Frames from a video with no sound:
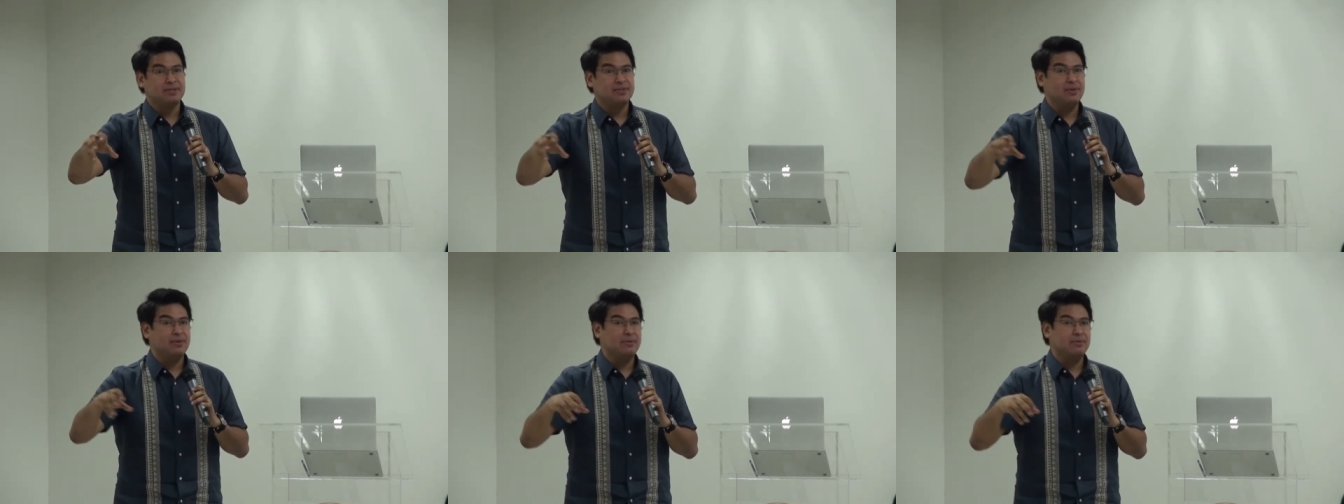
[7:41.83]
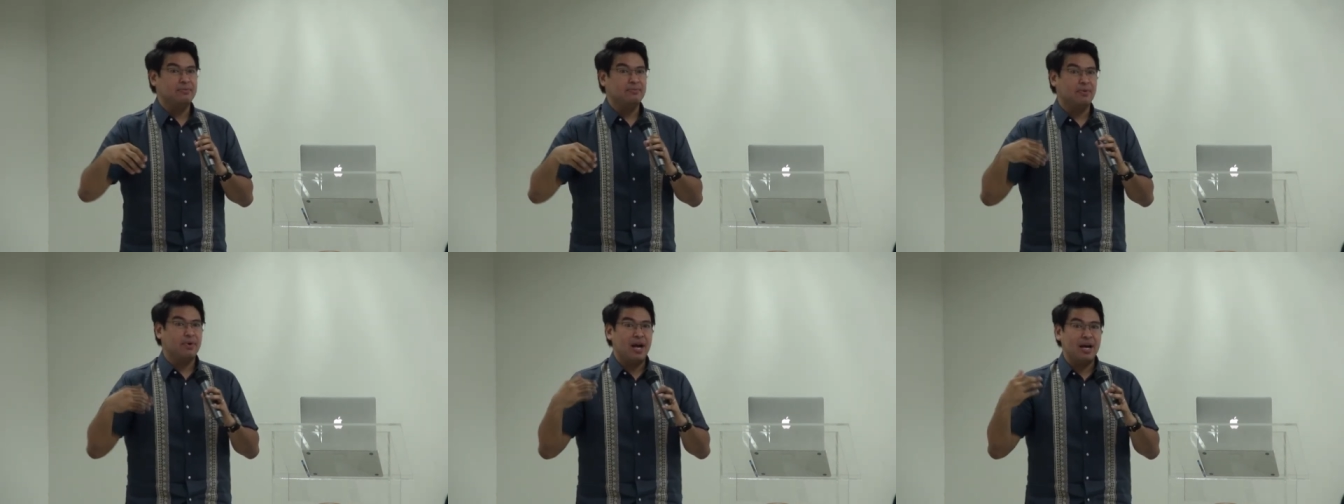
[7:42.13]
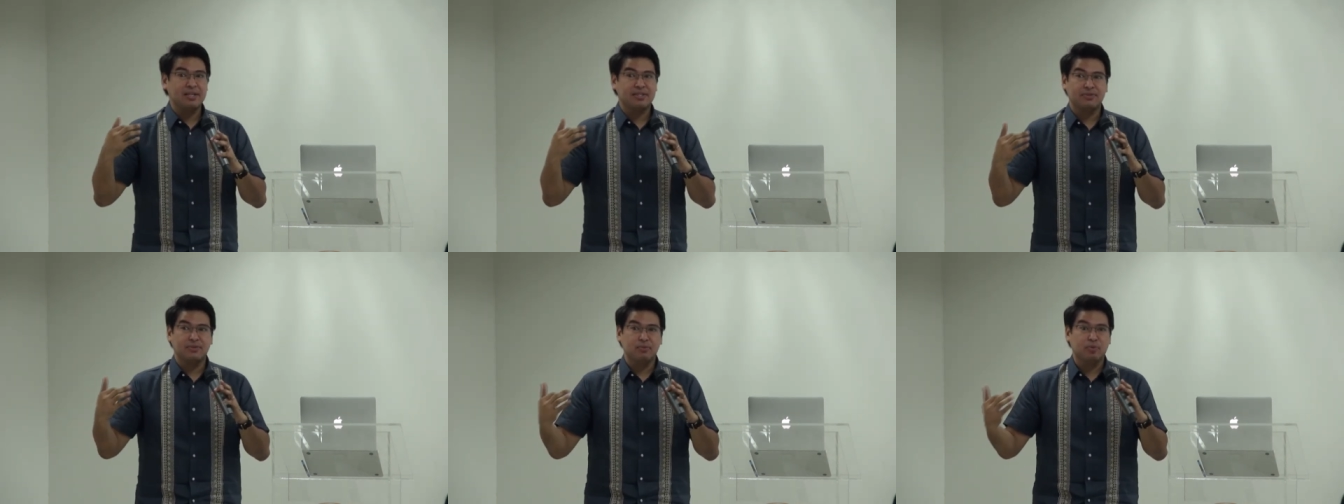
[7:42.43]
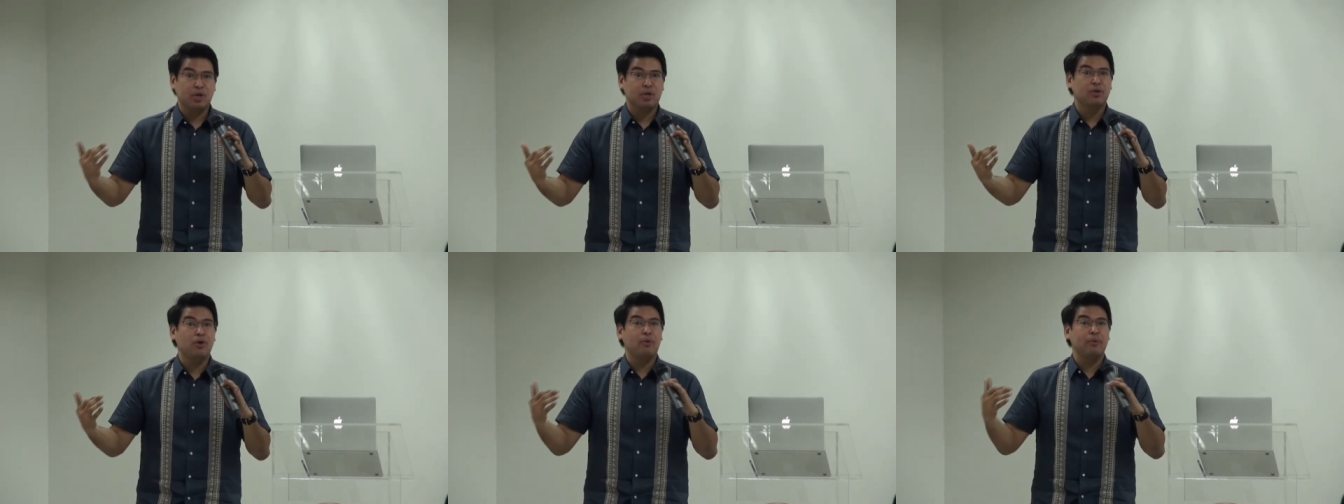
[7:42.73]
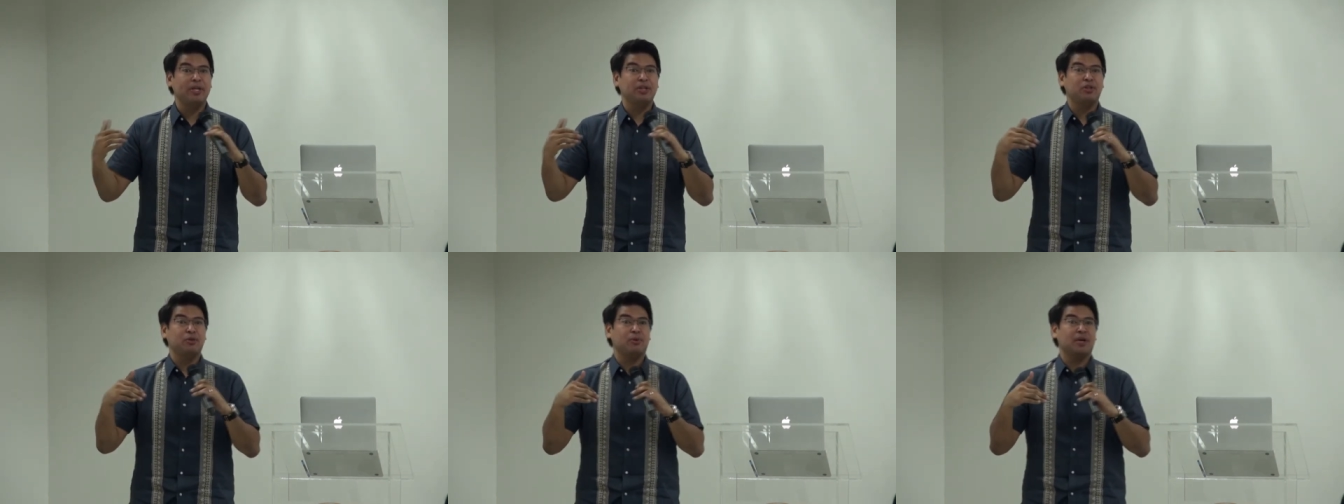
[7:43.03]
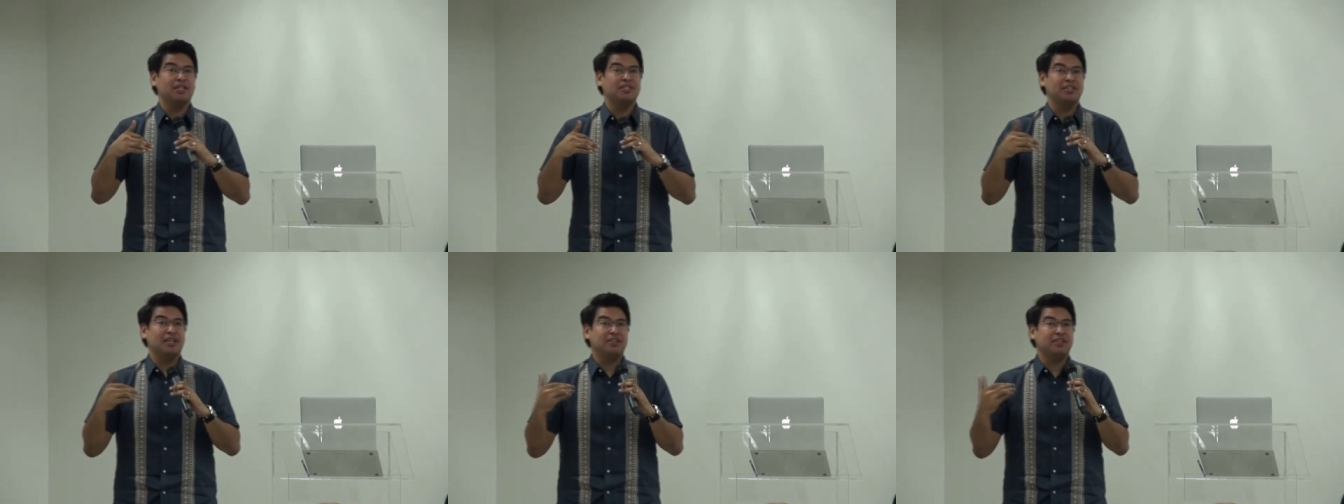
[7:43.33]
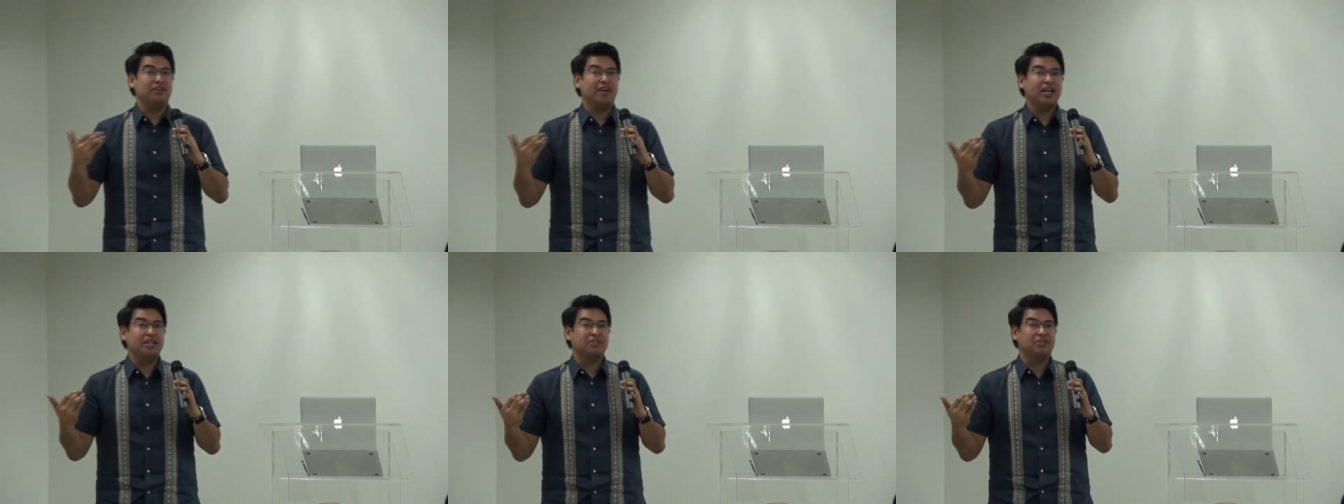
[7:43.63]
So for us, we're going towards
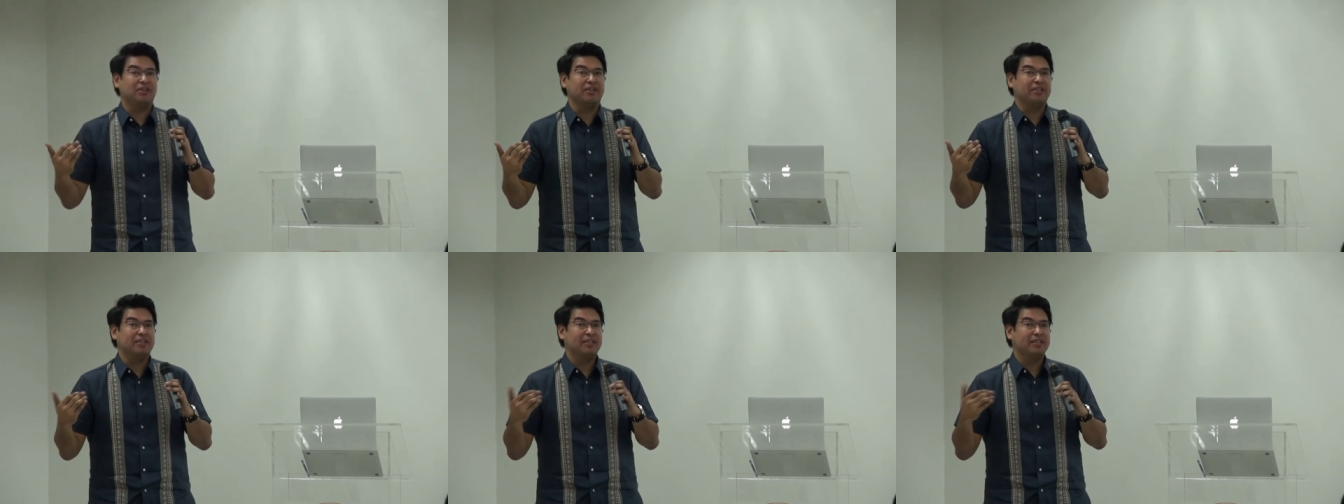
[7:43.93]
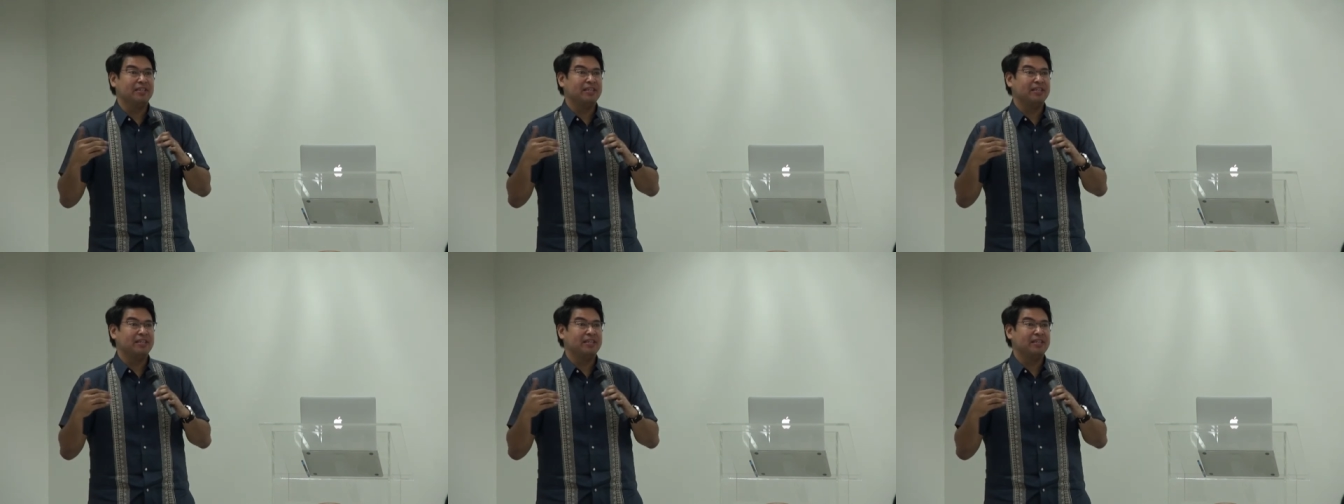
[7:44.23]
that direction.